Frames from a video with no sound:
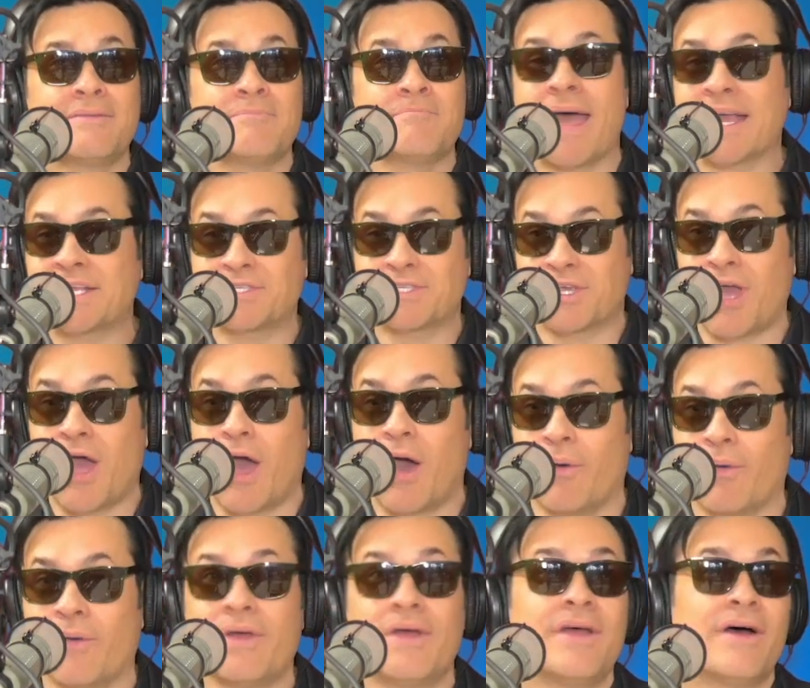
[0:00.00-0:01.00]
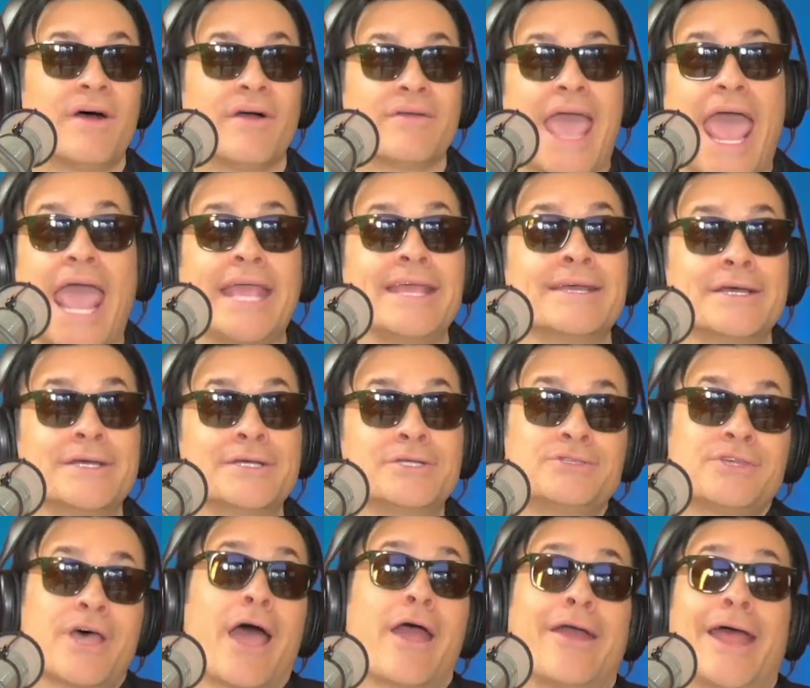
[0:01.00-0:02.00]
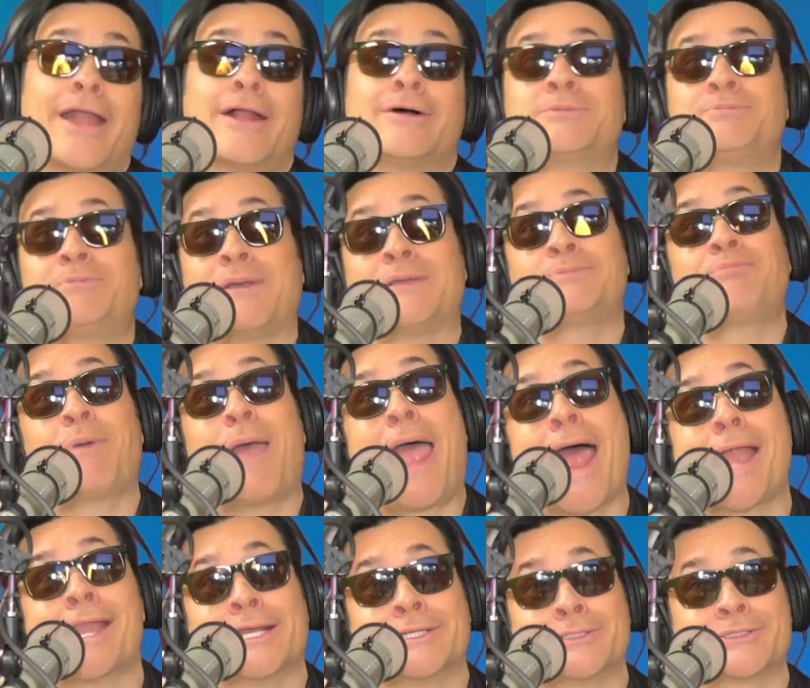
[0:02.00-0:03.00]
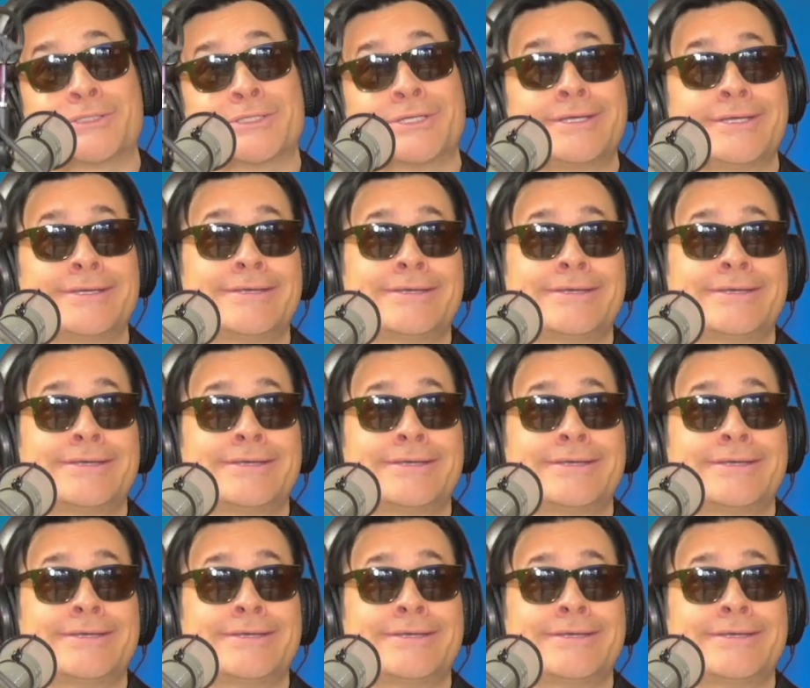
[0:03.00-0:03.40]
Mexico. Okay? Sorry, I don't speak Spanish.